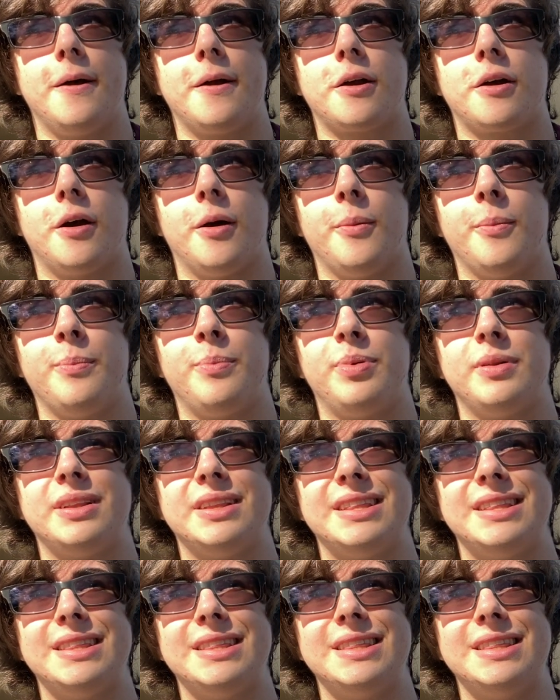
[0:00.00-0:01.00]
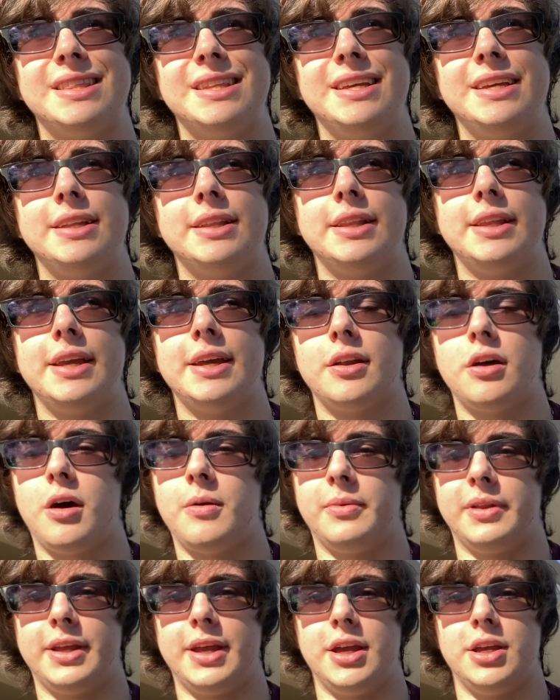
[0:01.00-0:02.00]
completely an
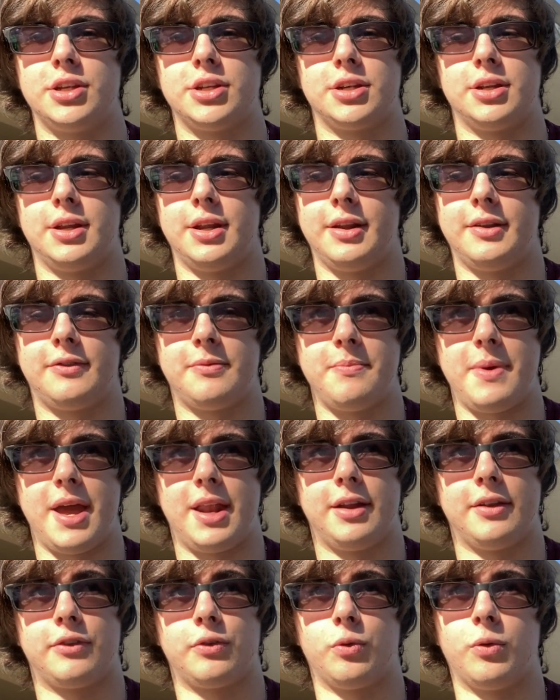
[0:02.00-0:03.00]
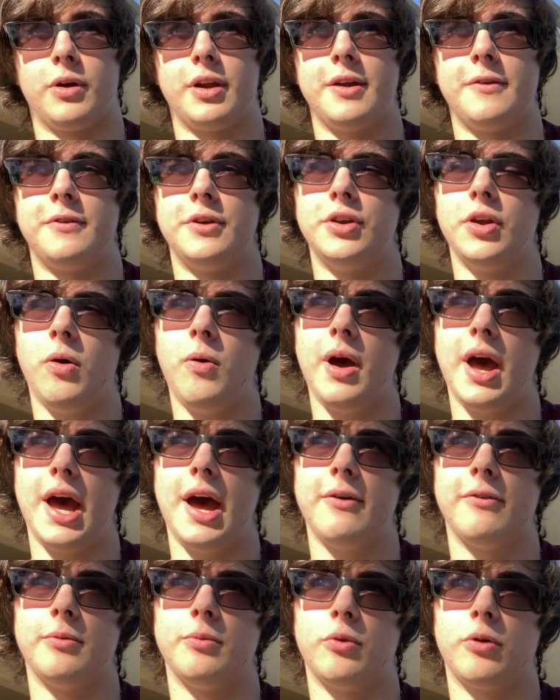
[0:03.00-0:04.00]
obligation, and it's mandatory. If you don't
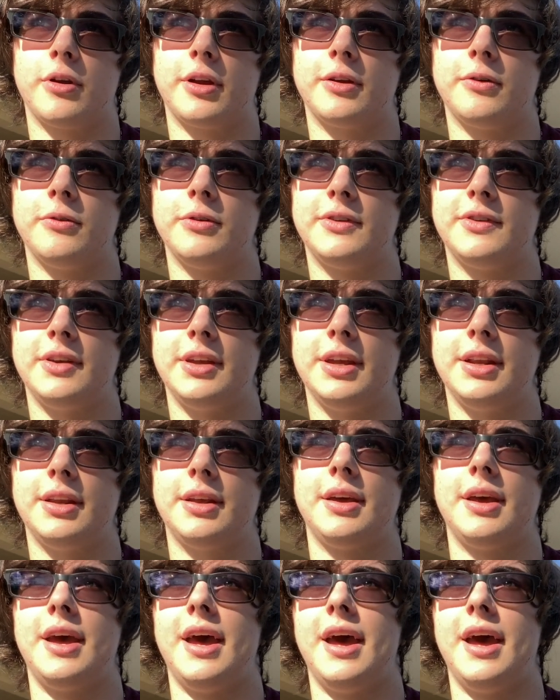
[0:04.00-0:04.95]
have a morning routine,